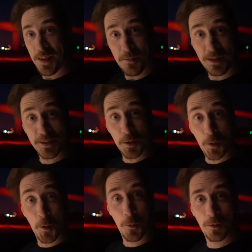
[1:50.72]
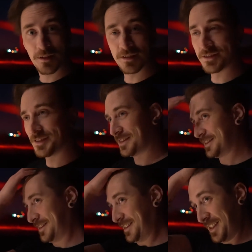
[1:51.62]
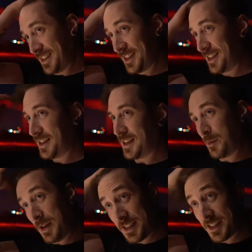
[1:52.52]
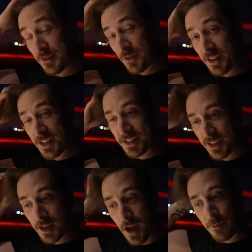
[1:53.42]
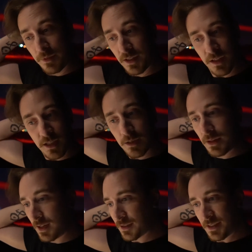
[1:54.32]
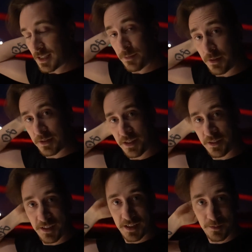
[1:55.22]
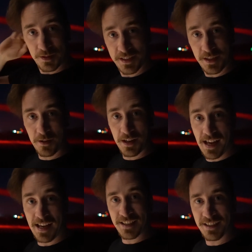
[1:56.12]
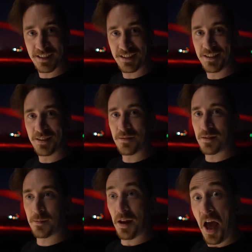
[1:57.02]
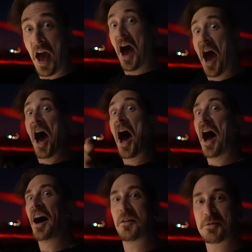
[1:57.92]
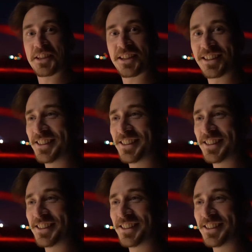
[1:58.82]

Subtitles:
That's so cool. It's weird stuff like this that you. It's going to be like 6 months or something, and I'm going to see it on an ad. I'll be like, I was there.